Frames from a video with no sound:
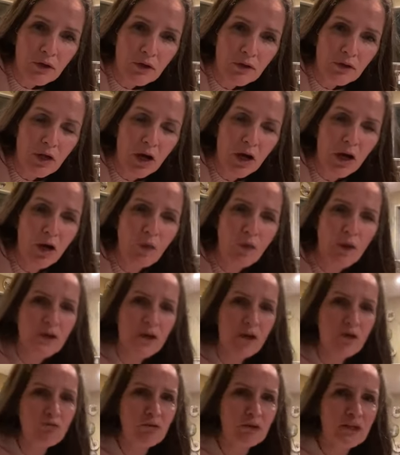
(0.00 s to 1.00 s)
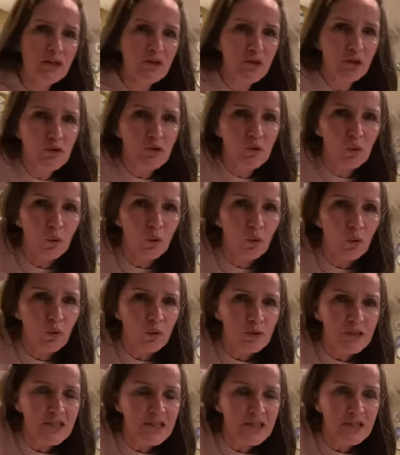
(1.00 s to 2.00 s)
No, I don't really do
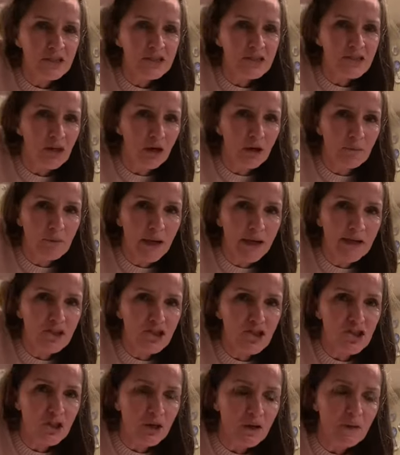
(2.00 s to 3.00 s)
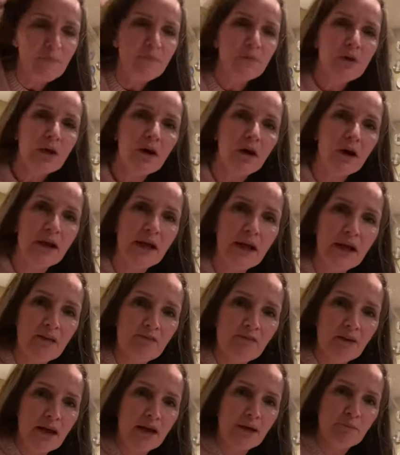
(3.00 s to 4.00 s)
tours so much. I have